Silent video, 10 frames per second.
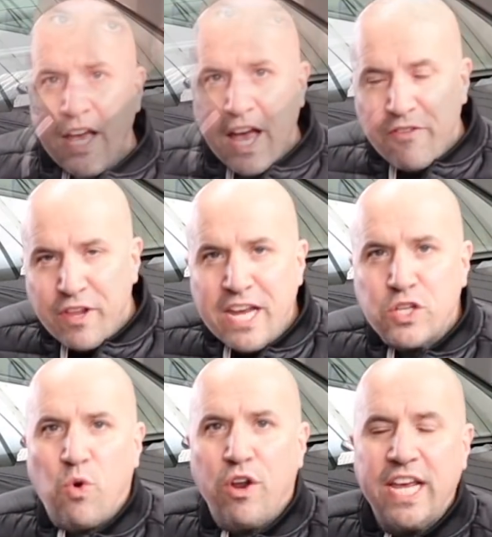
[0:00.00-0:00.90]
And the
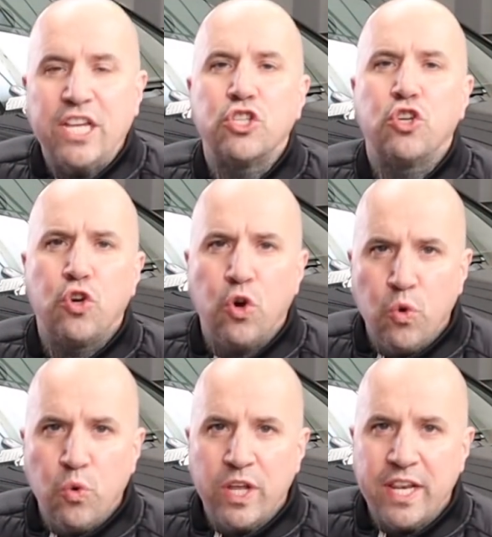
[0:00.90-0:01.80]
next one is
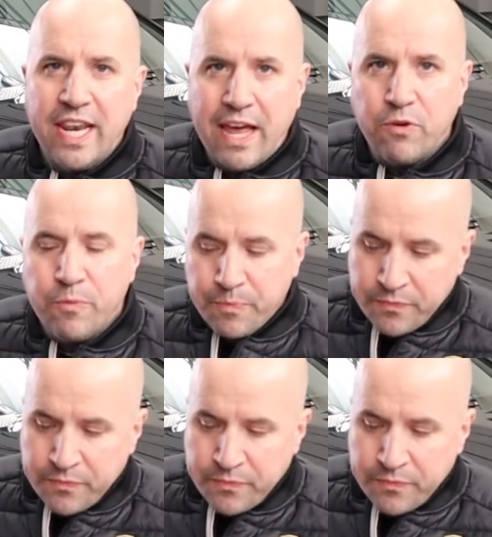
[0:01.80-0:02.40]
coolant level.